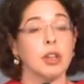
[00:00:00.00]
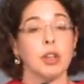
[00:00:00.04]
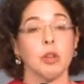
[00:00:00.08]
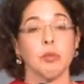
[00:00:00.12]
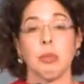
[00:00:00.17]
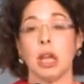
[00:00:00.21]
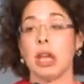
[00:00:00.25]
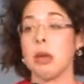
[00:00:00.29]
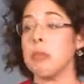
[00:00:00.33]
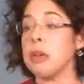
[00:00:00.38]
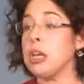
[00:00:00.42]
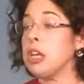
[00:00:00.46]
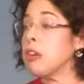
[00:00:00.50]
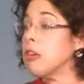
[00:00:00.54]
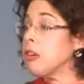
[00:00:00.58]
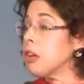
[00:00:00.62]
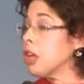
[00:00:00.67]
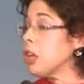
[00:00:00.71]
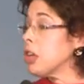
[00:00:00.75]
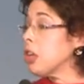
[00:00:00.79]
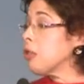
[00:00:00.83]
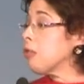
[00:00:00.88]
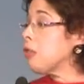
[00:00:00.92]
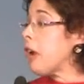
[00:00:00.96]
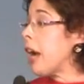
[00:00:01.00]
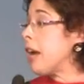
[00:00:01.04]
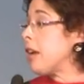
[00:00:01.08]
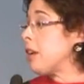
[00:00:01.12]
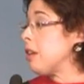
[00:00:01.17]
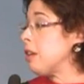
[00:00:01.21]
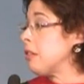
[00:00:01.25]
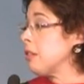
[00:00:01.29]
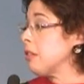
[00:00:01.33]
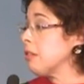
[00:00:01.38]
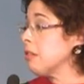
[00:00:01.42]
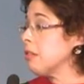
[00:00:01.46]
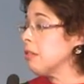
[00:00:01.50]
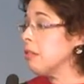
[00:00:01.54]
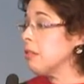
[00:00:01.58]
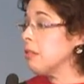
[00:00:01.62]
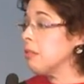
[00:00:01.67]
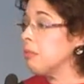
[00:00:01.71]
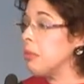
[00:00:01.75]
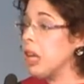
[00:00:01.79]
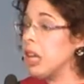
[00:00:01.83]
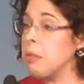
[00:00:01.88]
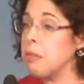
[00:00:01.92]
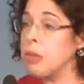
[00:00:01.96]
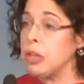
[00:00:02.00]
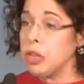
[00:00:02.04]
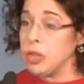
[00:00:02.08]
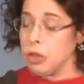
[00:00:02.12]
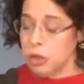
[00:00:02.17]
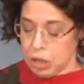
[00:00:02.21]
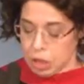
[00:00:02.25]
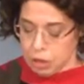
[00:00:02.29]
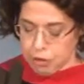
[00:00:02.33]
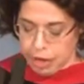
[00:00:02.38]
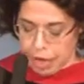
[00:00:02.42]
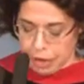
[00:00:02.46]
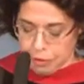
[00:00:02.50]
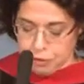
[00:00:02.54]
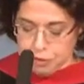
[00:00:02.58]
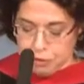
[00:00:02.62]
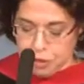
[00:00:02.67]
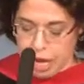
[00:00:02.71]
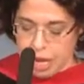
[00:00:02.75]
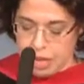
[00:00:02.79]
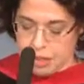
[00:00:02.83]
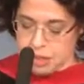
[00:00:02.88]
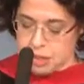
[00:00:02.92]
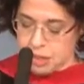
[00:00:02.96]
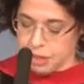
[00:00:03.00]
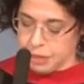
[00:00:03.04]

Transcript: Maybe you're a good writer. Maybe you're a great friend.